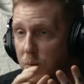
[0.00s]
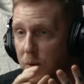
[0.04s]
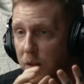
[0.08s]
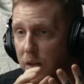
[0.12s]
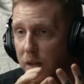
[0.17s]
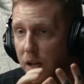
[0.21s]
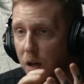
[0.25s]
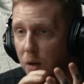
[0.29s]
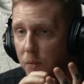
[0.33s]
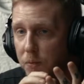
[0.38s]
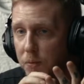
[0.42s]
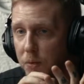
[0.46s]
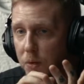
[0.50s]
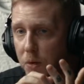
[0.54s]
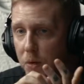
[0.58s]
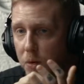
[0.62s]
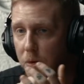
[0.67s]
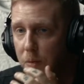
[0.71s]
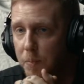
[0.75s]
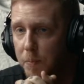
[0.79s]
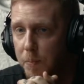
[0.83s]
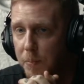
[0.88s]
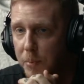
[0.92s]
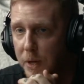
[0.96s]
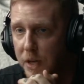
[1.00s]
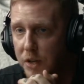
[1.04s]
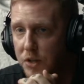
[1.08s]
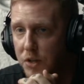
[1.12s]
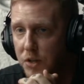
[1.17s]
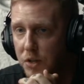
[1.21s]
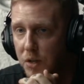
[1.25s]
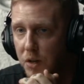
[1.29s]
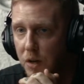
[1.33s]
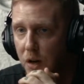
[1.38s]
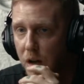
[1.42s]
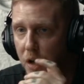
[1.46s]
really helpful
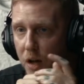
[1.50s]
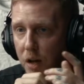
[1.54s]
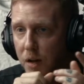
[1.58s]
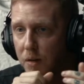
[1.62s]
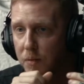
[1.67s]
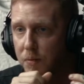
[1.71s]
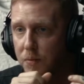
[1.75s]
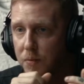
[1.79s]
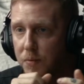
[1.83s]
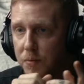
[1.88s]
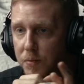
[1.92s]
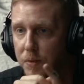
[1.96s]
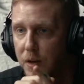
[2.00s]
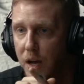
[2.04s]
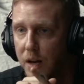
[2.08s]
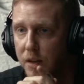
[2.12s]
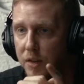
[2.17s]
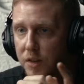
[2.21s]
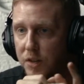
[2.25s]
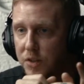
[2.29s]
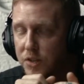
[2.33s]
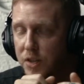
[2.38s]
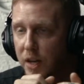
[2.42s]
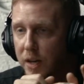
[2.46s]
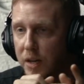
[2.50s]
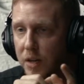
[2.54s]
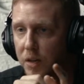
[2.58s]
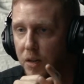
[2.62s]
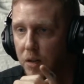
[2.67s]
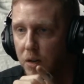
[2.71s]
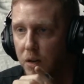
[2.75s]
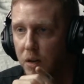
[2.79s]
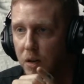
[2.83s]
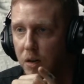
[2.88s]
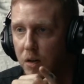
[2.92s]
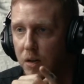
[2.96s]
picture of kind of the
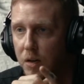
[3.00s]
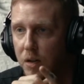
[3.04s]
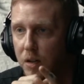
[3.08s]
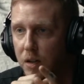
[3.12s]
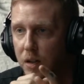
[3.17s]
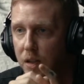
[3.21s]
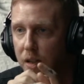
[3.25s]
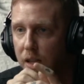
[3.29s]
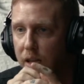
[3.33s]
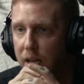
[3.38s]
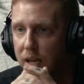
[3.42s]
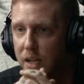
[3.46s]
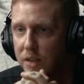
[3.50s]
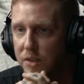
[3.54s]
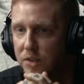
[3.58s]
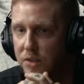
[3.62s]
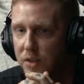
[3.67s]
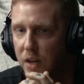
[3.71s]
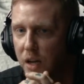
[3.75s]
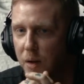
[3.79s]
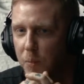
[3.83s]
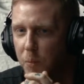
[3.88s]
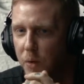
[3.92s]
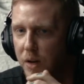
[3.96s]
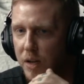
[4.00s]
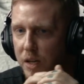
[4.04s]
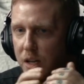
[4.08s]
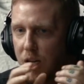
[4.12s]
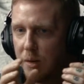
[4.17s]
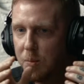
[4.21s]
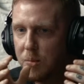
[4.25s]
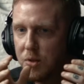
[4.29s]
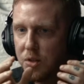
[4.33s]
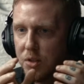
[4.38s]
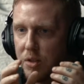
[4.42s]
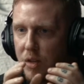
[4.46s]
secular landscape. When it
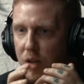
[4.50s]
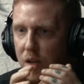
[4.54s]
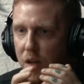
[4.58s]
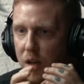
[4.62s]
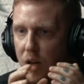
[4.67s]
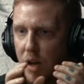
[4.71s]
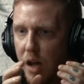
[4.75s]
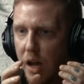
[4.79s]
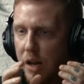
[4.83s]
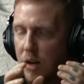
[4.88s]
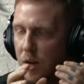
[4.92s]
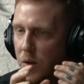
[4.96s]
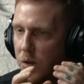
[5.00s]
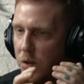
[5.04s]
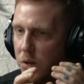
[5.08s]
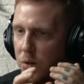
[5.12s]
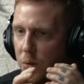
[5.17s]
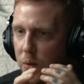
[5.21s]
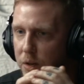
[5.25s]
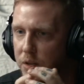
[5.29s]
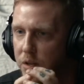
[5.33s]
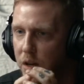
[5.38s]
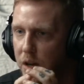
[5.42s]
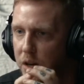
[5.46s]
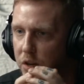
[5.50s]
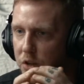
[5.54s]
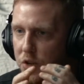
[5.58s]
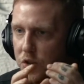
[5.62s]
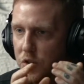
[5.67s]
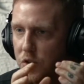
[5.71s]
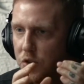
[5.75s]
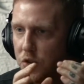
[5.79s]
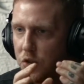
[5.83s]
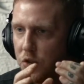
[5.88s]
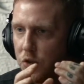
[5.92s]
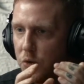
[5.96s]
comes to, I know you do a ton of
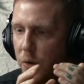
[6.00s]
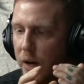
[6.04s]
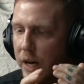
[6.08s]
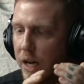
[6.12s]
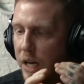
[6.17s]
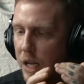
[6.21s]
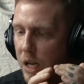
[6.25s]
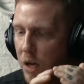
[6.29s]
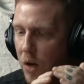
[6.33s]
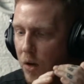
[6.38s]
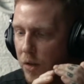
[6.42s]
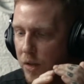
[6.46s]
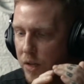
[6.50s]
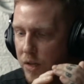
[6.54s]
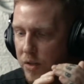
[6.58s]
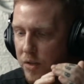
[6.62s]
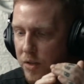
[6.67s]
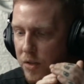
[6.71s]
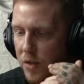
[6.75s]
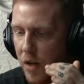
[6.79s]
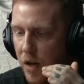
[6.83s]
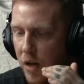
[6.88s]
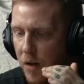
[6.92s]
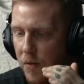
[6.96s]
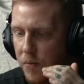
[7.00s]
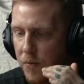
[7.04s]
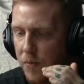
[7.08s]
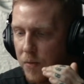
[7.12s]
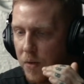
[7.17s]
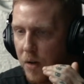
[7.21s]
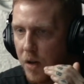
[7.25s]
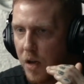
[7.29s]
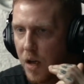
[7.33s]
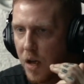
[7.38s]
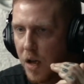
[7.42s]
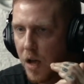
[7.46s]
training on this stuff.
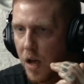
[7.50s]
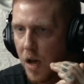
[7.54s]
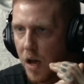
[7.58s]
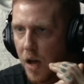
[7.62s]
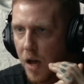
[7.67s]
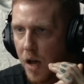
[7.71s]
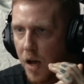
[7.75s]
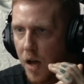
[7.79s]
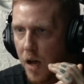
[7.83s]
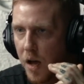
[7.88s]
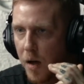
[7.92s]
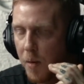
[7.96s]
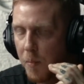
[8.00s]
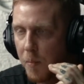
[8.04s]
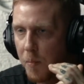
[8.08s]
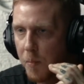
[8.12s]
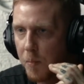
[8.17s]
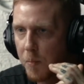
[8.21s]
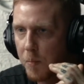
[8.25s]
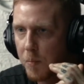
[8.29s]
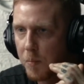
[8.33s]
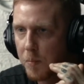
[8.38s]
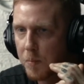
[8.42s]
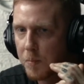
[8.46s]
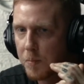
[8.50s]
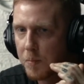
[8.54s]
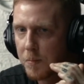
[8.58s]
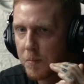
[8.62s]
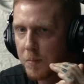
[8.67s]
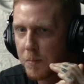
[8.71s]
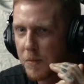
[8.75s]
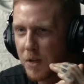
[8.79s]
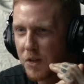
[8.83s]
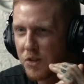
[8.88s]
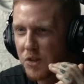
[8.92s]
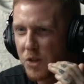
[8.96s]

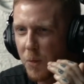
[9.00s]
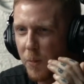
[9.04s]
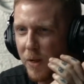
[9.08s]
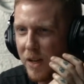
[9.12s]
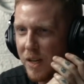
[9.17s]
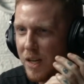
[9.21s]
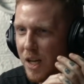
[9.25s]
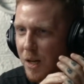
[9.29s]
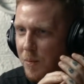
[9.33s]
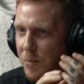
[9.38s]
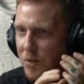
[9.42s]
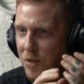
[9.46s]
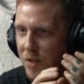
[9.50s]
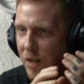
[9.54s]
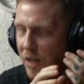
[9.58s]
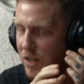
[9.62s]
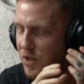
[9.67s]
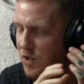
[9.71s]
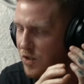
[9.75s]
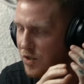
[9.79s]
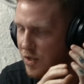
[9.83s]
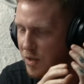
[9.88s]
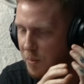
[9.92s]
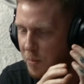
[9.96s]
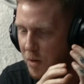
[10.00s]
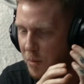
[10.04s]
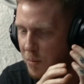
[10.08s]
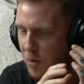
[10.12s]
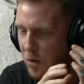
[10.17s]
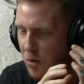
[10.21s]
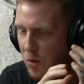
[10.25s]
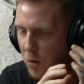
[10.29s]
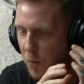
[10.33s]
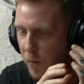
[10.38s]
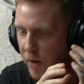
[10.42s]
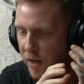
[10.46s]
So when it comes to like just the
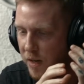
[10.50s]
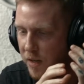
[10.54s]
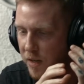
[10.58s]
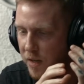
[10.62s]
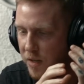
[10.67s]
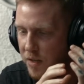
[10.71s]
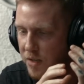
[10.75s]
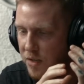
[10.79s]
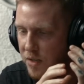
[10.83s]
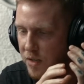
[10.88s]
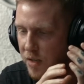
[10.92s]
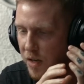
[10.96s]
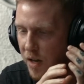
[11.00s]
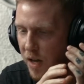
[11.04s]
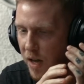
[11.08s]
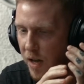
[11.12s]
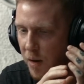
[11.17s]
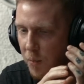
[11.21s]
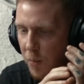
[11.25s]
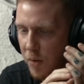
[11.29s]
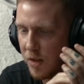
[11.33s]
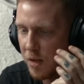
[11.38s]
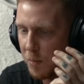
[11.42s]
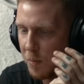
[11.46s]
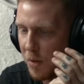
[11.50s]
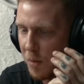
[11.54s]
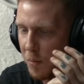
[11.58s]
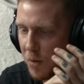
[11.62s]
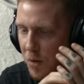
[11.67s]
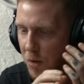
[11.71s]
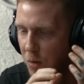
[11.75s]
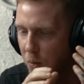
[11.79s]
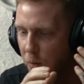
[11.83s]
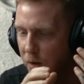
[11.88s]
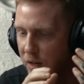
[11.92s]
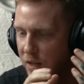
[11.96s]
biblical witness and what the
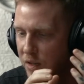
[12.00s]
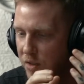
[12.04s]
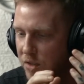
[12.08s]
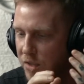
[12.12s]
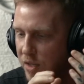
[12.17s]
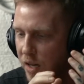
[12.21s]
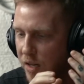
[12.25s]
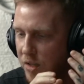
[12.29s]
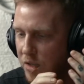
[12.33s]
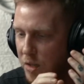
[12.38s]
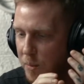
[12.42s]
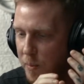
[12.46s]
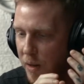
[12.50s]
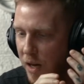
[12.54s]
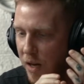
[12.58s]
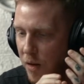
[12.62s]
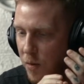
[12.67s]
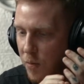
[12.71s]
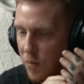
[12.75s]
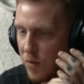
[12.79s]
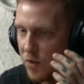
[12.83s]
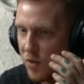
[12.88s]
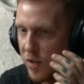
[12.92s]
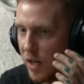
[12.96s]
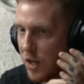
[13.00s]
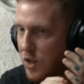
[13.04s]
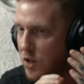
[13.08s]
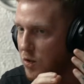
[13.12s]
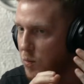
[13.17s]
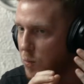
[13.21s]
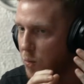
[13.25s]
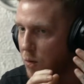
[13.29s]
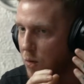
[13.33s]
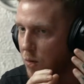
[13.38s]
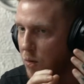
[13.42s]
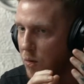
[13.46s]
biblical witness says about
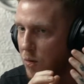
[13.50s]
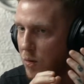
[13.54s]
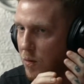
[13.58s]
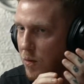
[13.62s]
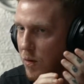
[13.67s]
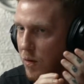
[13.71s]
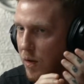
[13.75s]
sexual